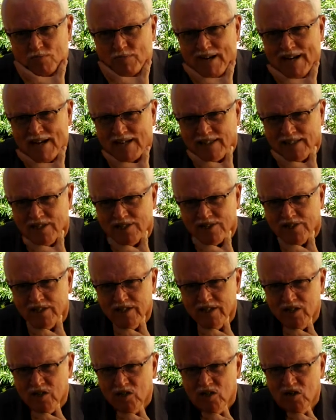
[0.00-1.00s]
back to
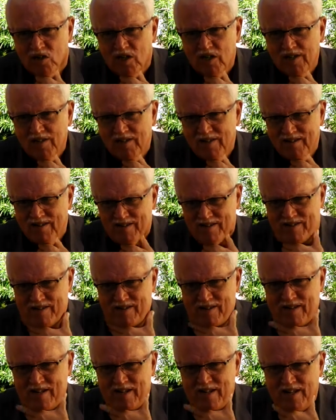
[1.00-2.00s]
sit on
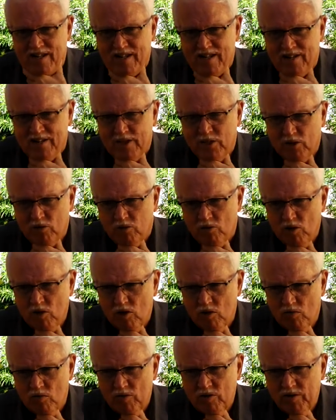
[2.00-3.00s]
the
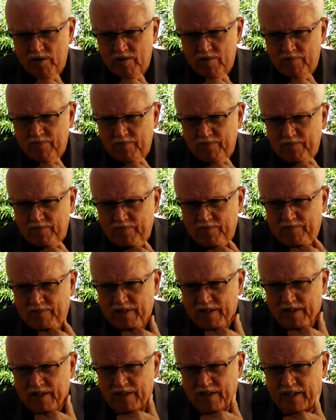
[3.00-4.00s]
throne
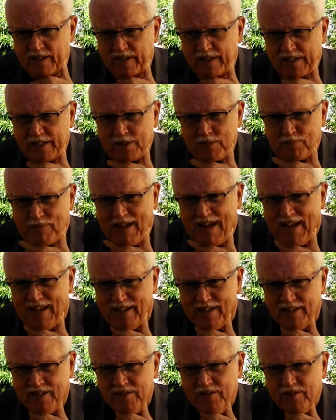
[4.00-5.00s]
in his
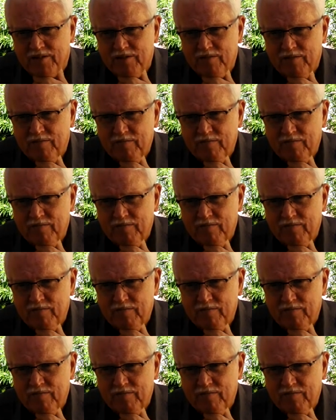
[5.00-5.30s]
palace,